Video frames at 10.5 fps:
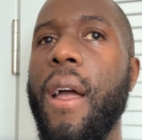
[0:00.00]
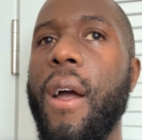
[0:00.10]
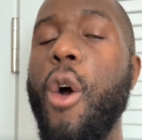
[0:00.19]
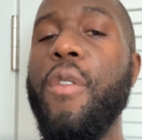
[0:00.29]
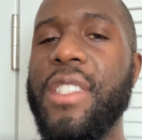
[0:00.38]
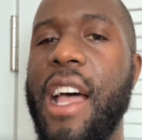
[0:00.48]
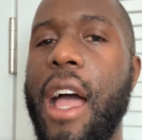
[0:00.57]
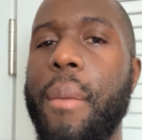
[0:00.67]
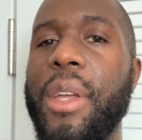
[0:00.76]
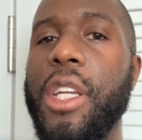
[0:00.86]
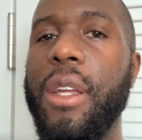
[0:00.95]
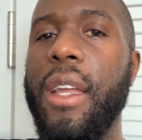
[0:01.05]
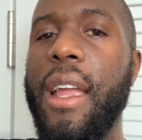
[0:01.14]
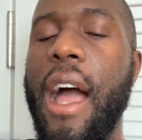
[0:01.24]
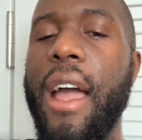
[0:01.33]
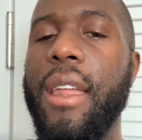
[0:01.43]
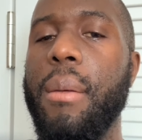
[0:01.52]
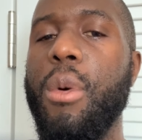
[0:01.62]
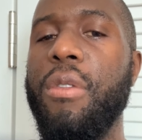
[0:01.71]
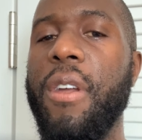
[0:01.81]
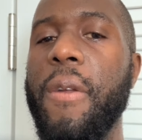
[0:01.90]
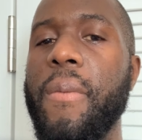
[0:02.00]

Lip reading: over time as she got in the movie.